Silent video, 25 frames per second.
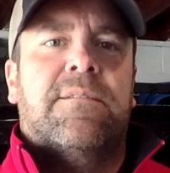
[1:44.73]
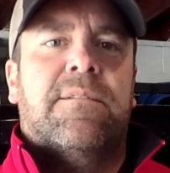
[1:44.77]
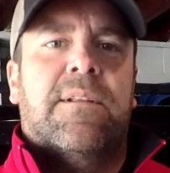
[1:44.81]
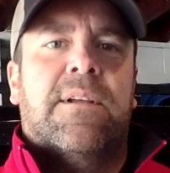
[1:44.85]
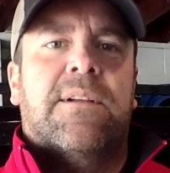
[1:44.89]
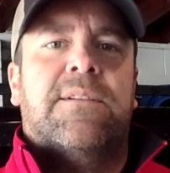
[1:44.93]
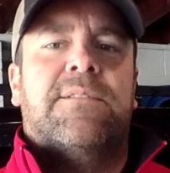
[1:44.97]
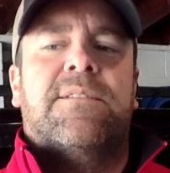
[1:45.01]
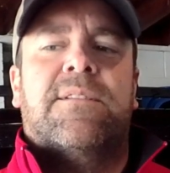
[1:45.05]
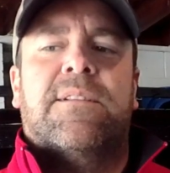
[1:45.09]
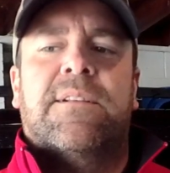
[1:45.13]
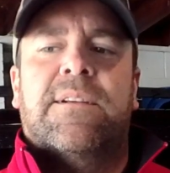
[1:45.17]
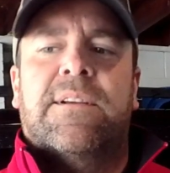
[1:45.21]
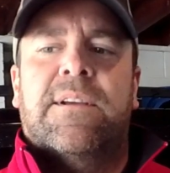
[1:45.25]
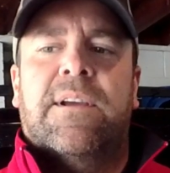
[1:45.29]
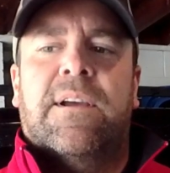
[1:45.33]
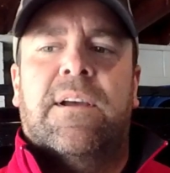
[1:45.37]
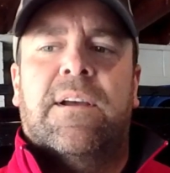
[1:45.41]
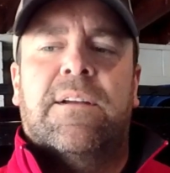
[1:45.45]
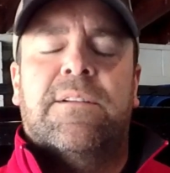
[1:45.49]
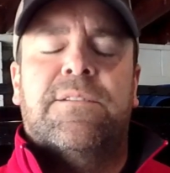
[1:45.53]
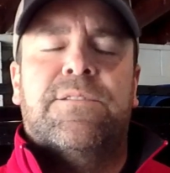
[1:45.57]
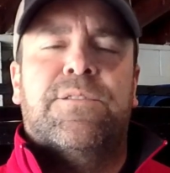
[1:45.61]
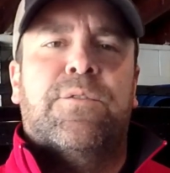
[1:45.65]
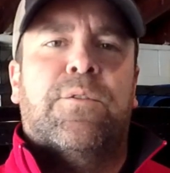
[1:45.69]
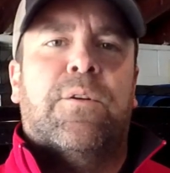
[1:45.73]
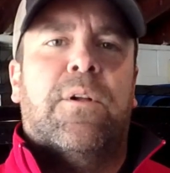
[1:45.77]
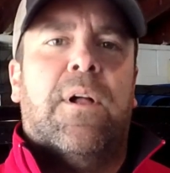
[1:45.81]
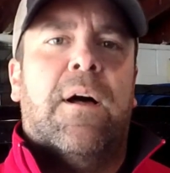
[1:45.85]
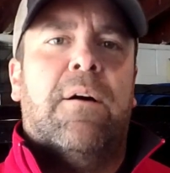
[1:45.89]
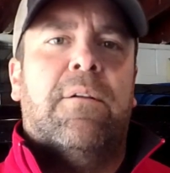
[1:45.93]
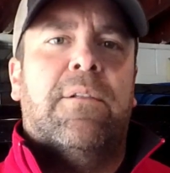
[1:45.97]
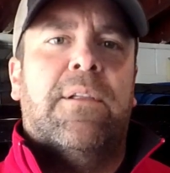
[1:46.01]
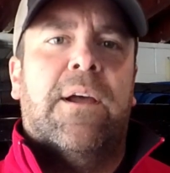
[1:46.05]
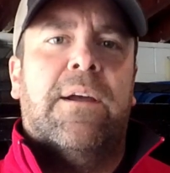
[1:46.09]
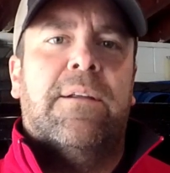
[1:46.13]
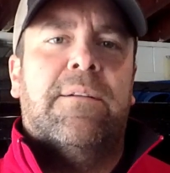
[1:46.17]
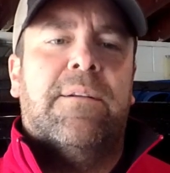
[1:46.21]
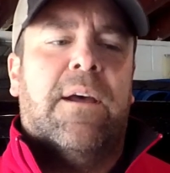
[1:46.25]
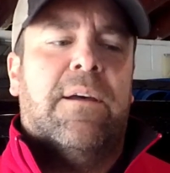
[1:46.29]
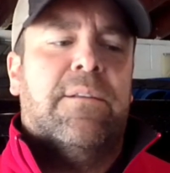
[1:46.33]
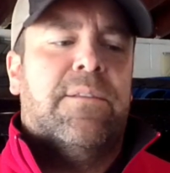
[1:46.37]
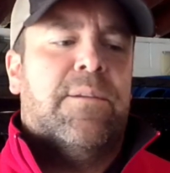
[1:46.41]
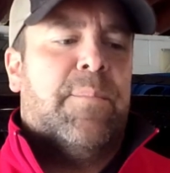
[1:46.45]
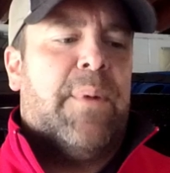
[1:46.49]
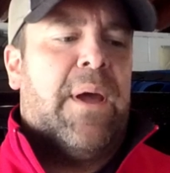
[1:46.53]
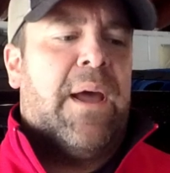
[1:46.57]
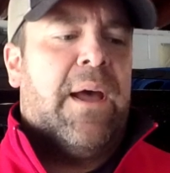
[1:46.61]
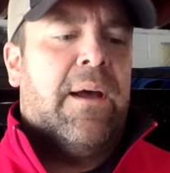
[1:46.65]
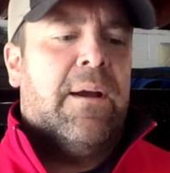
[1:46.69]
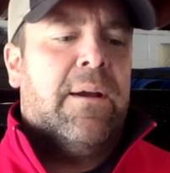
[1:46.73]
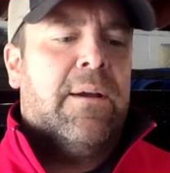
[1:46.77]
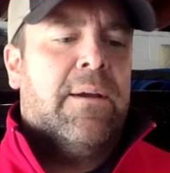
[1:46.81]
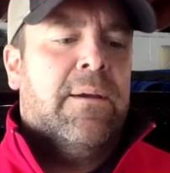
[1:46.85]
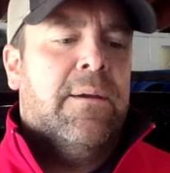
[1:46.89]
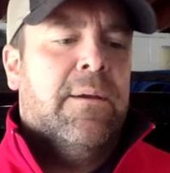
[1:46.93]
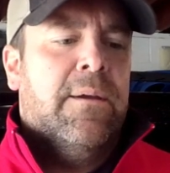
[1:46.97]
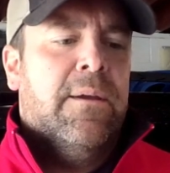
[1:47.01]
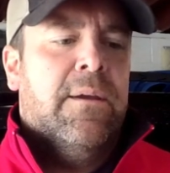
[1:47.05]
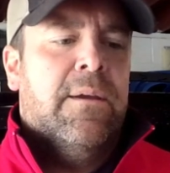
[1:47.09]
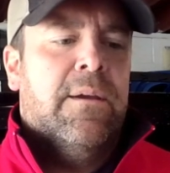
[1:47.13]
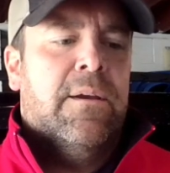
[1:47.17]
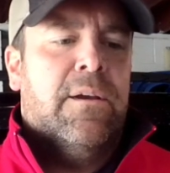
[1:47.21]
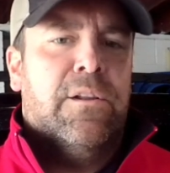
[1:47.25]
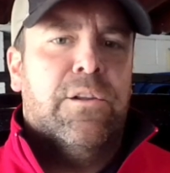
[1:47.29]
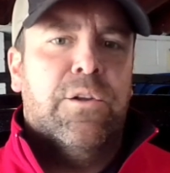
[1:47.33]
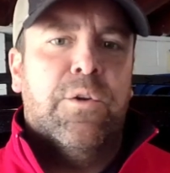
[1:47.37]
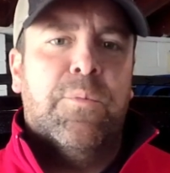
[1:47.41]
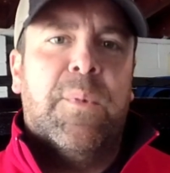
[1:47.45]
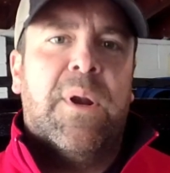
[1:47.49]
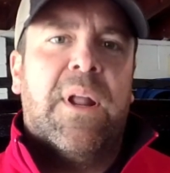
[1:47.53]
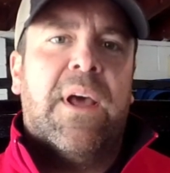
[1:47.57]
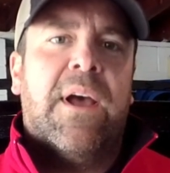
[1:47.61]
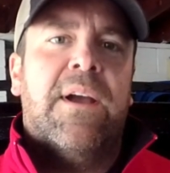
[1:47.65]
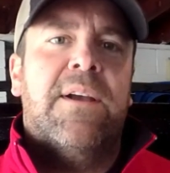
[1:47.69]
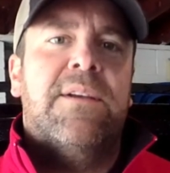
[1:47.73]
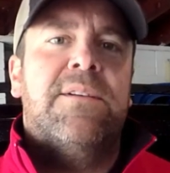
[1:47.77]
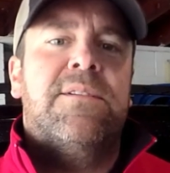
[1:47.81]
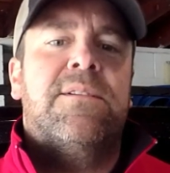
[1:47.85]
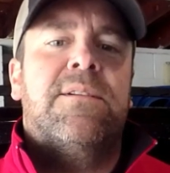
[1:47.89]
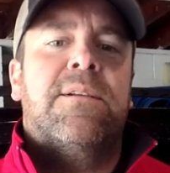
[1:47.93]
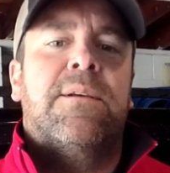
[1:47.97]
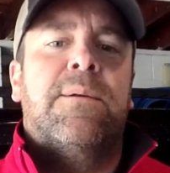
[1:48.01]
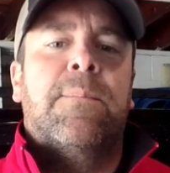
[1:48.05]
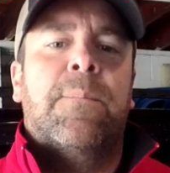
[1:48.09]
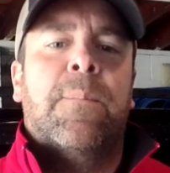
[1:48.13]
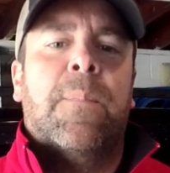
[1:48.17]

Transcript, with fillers: That's the uh, dual outlet out the back, aluminized.